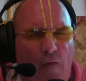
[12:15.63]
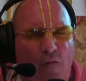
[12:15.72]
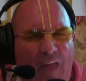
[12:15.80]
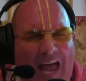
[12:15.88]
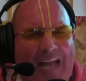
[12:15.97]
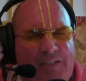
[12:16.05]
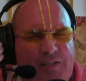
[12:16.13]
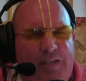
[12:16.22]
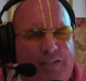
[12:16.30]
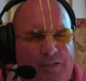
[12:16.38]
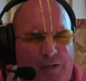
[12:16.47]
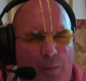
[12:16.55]
That
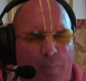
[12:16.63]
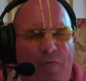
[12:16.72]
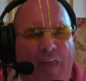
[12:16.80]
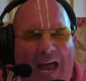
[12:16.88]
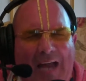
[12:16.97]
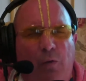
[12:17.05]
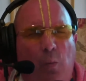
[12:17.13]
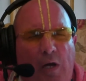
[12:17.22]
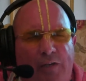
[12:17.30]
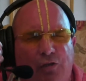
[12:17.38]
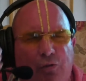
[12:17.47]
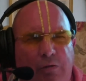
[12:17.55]
system, that
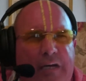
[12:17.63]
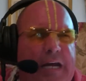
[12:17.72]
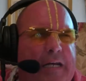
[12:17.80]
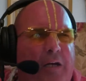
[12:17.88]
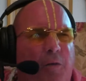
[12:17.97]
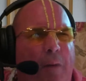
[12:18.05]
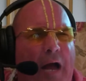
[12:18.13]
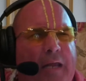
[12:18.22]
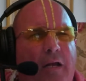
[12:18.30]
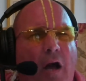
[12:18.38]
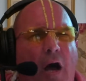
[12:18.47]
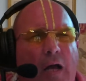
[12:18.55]
was created by
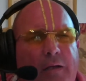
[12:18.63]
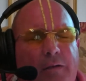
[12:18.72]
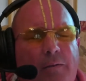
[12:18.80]
God.